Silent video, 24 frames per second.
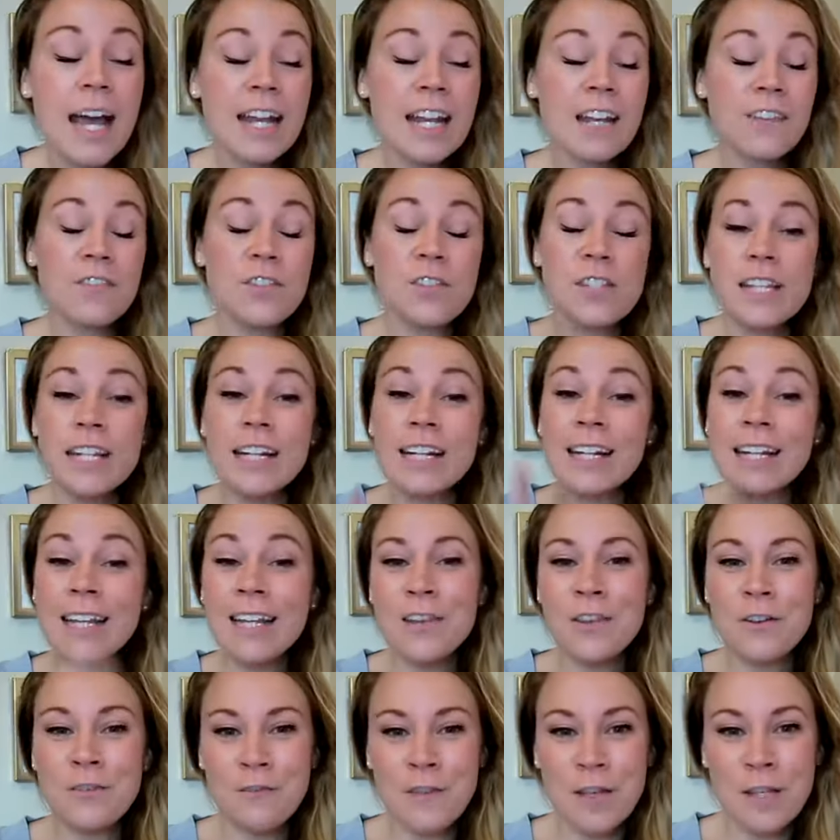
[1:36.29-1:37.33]
Now, have you seen any
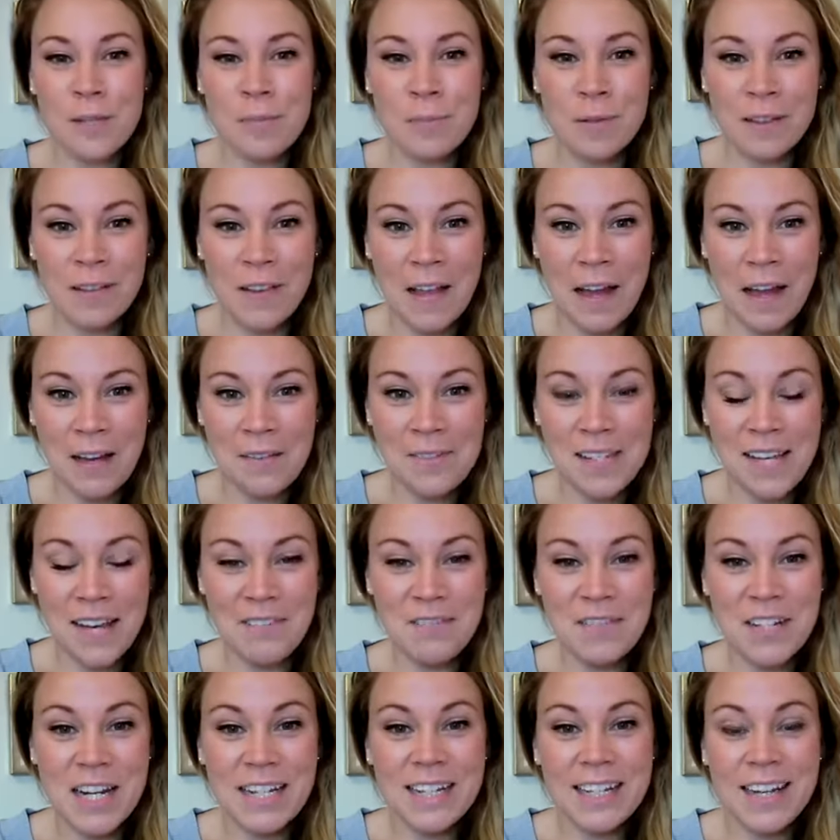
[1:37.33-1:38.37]
other Facebook Lives
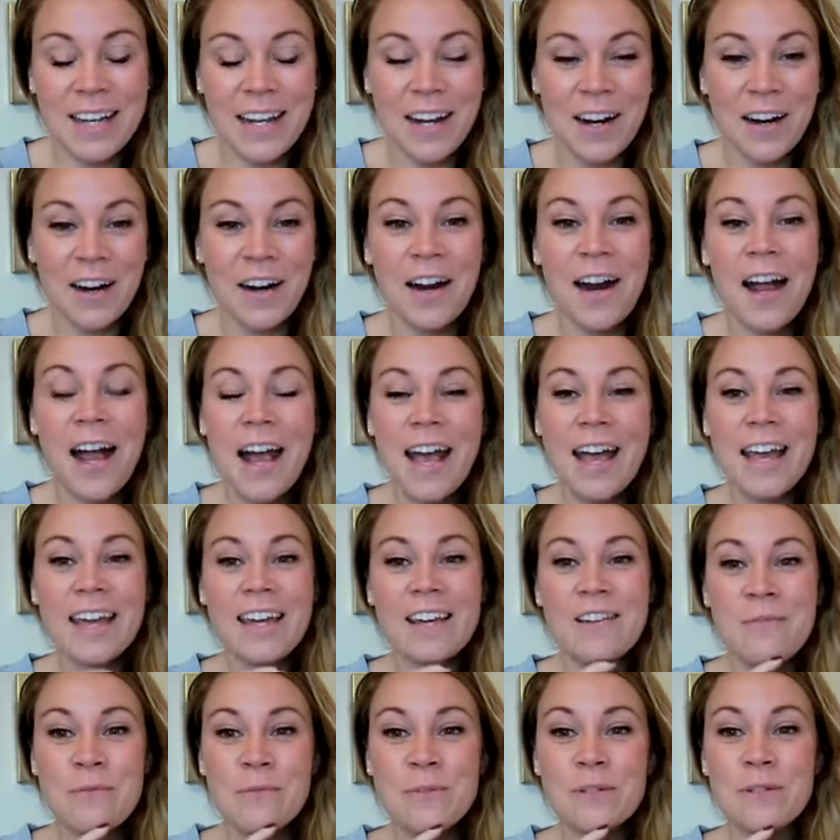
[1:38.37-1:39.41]
I've done here?
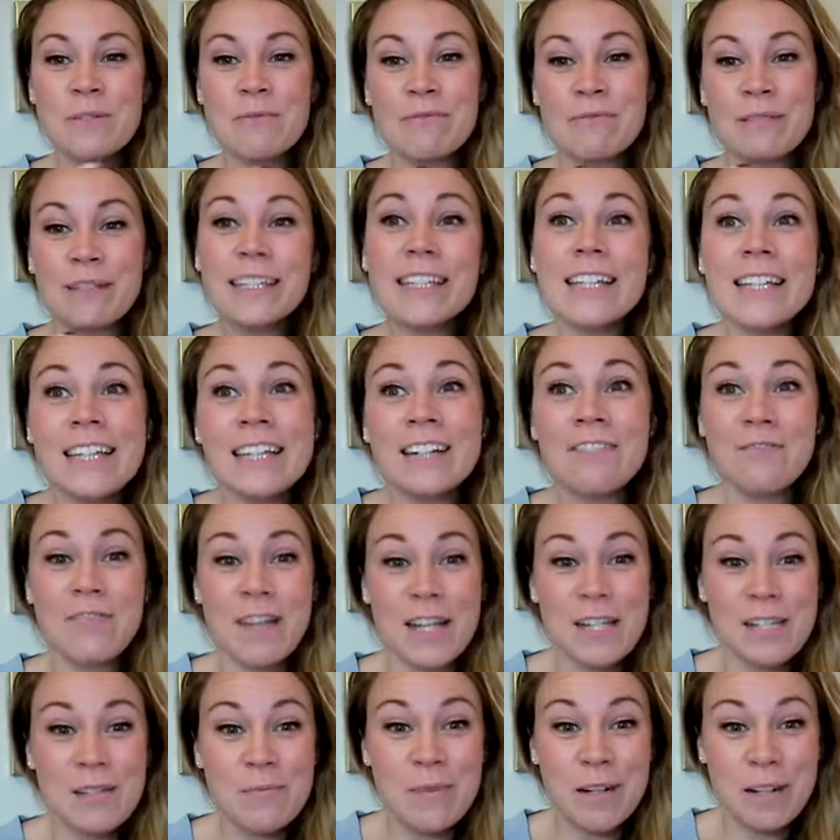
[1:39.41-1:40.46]
It was really an
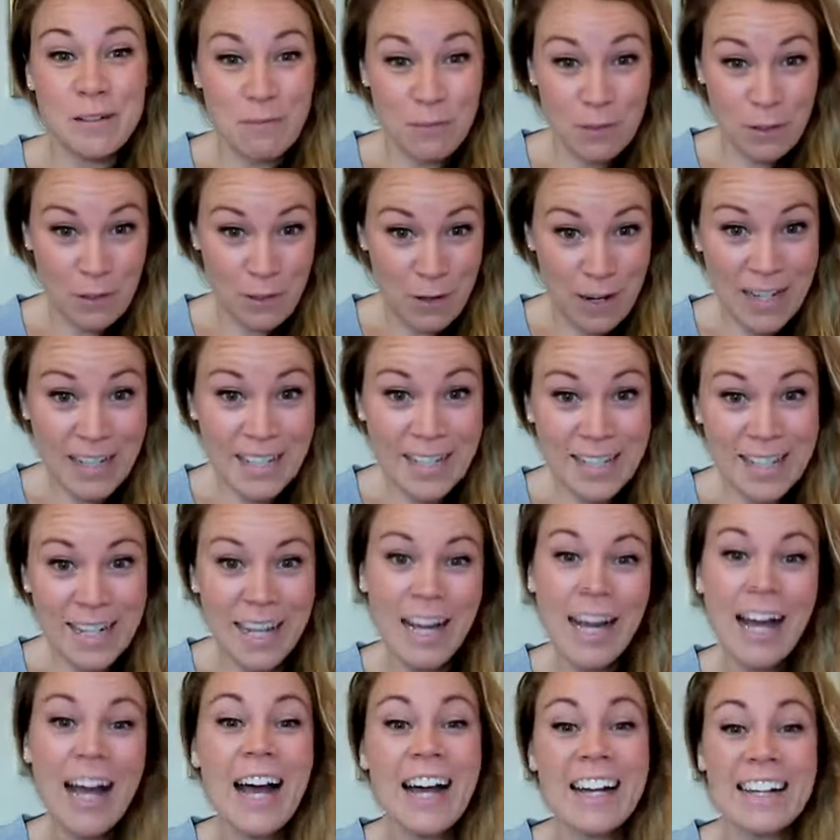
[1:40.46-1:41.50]
investment of regret.
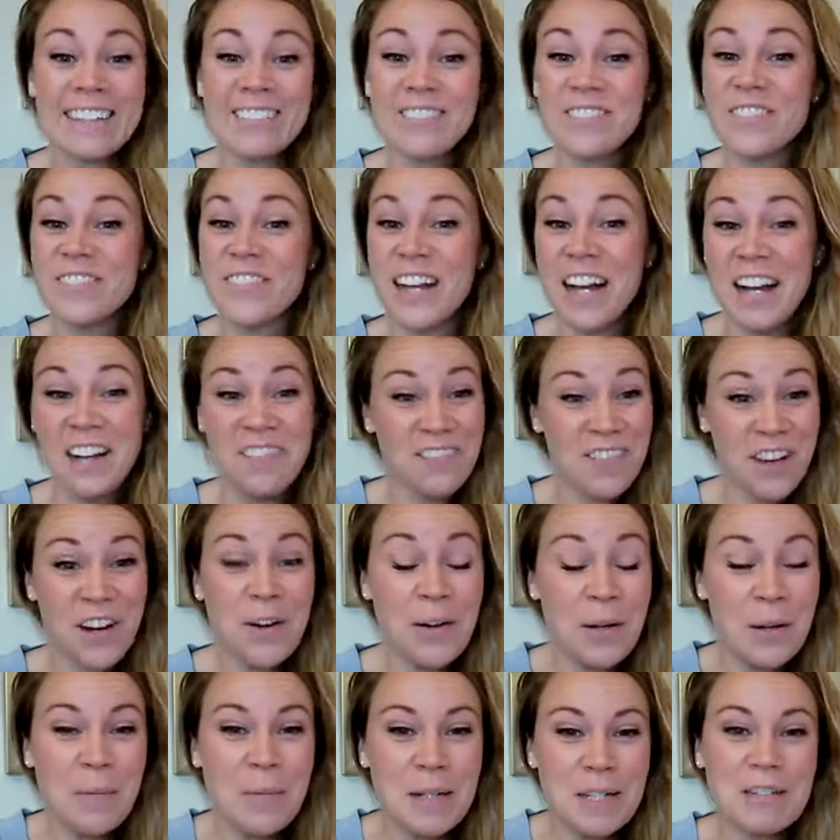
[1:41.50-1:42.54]
I
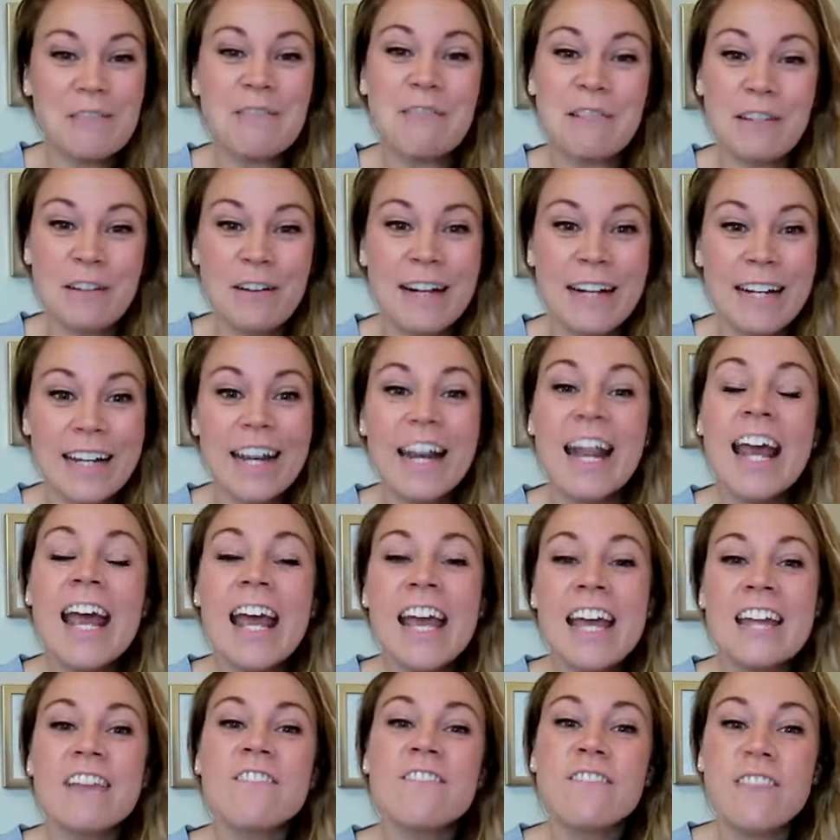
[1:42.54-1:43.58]
very much regretted
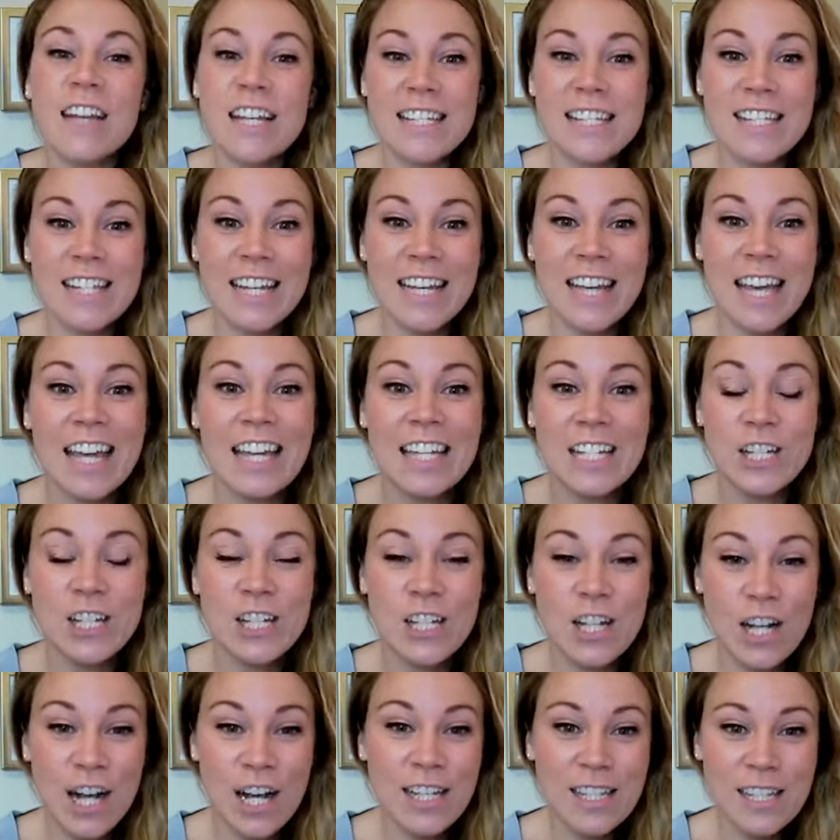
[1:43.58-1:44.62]
investing in
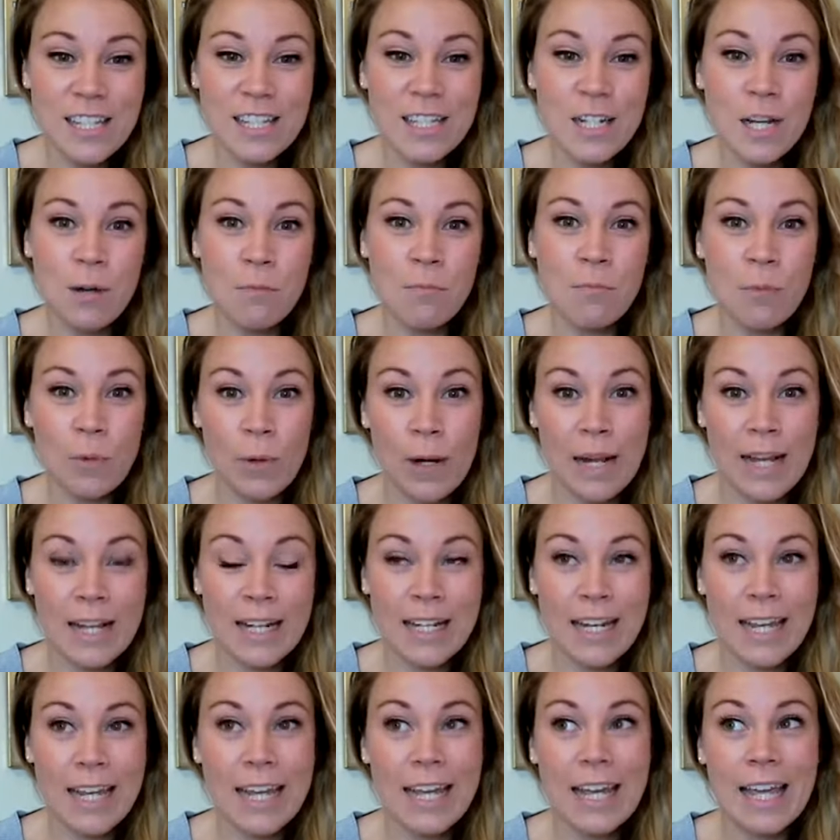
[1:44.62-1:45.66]
just
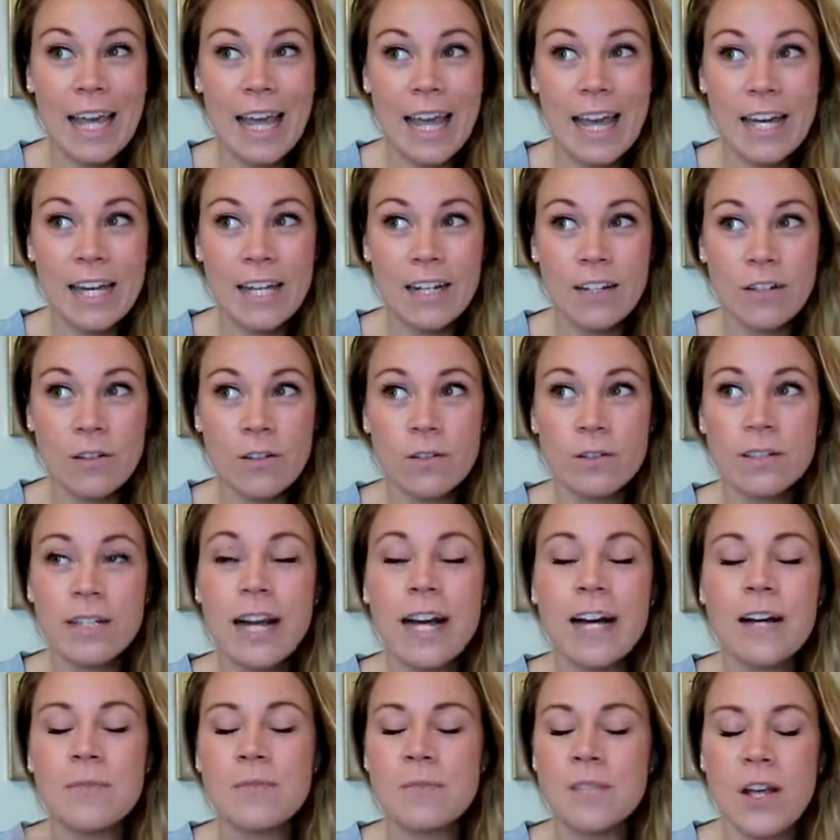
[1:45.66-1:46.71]
branding and
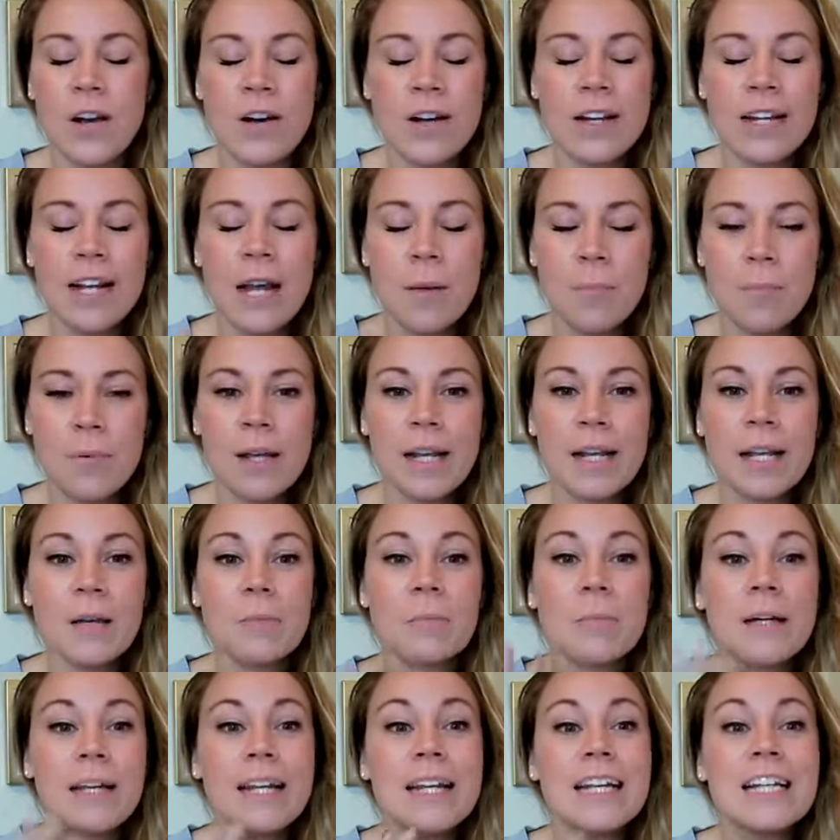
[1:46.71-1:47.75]
not
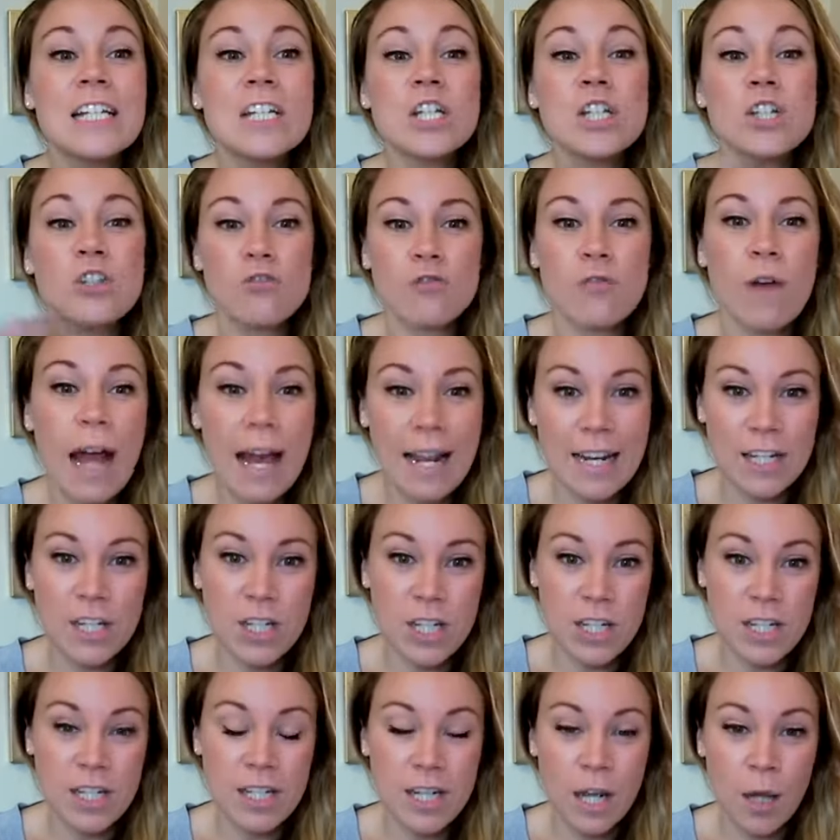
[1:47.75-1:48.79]
branding, but in
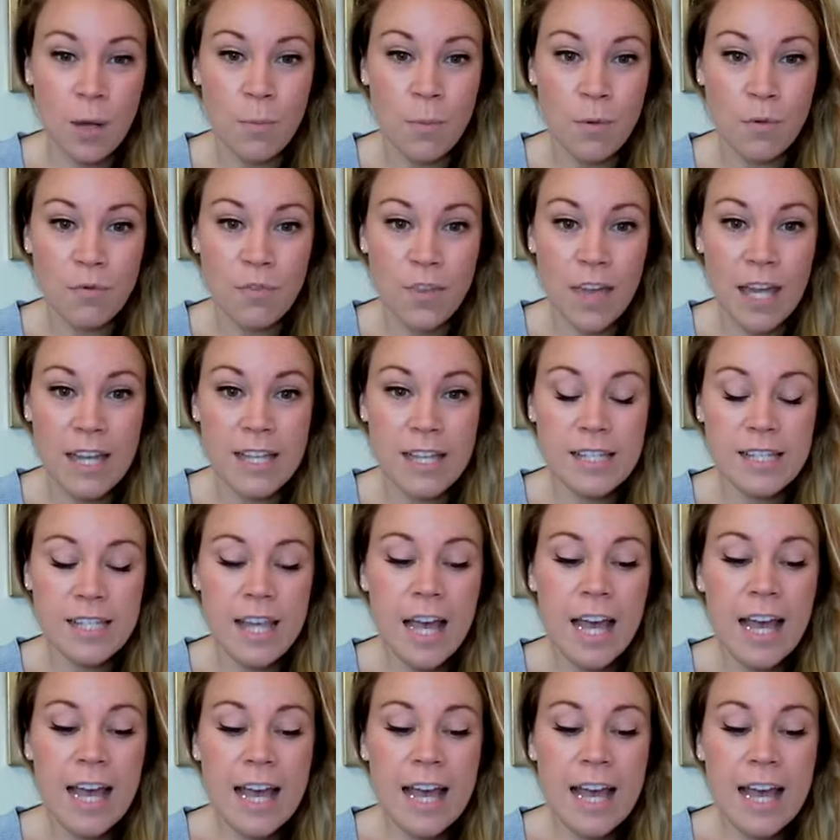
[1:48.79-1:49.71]
strategy type of things.